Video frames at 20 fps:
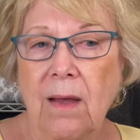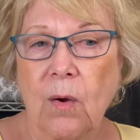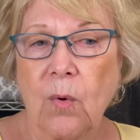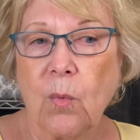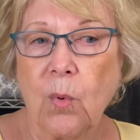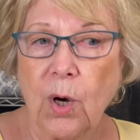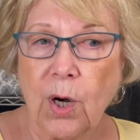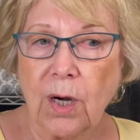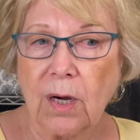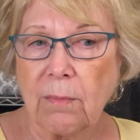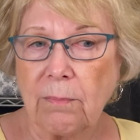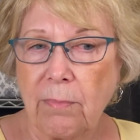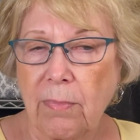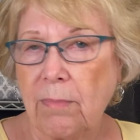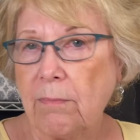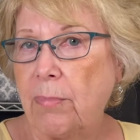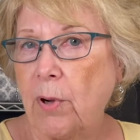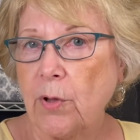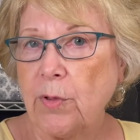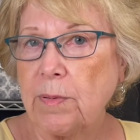work
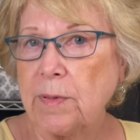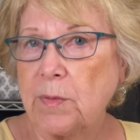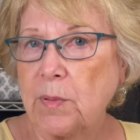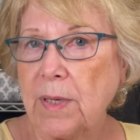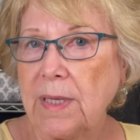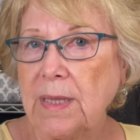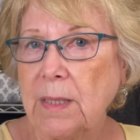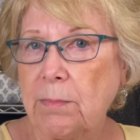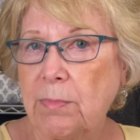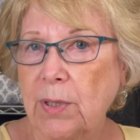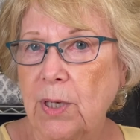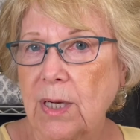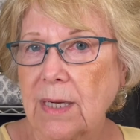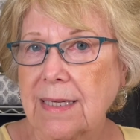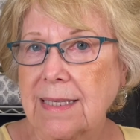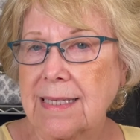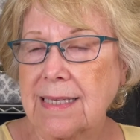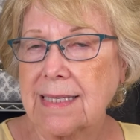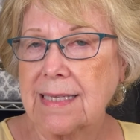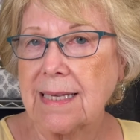both between the
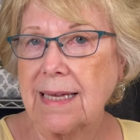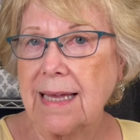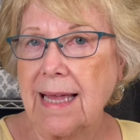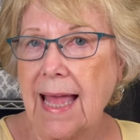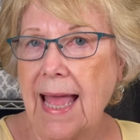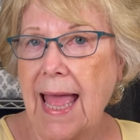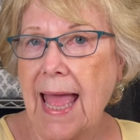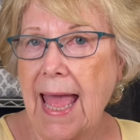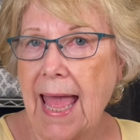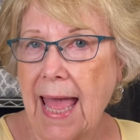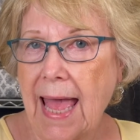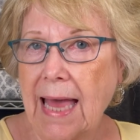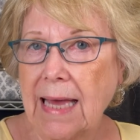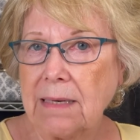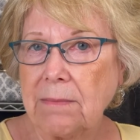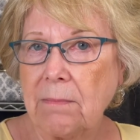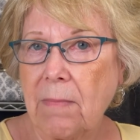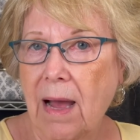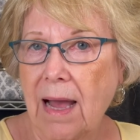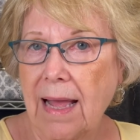books
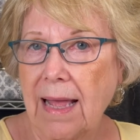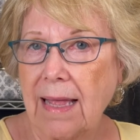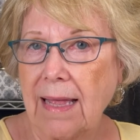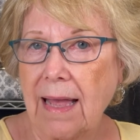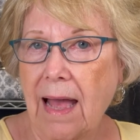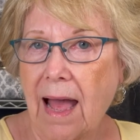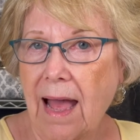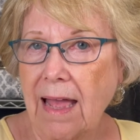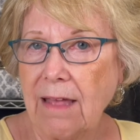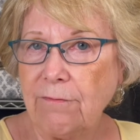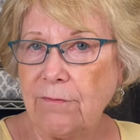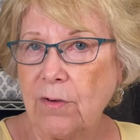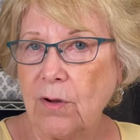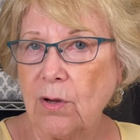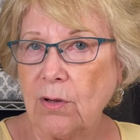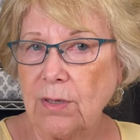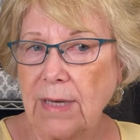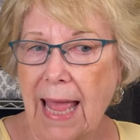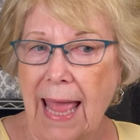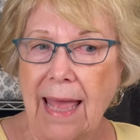and my
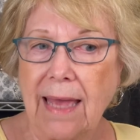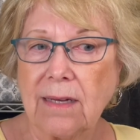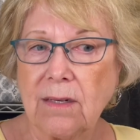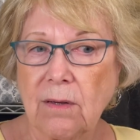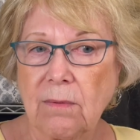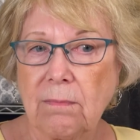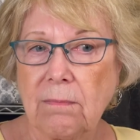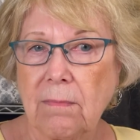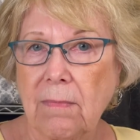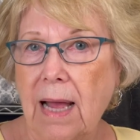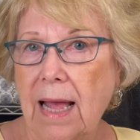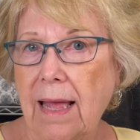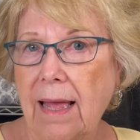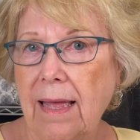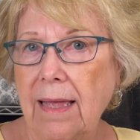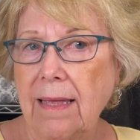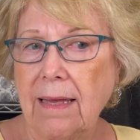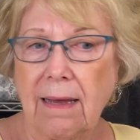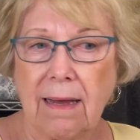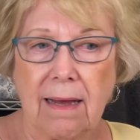iPhone and my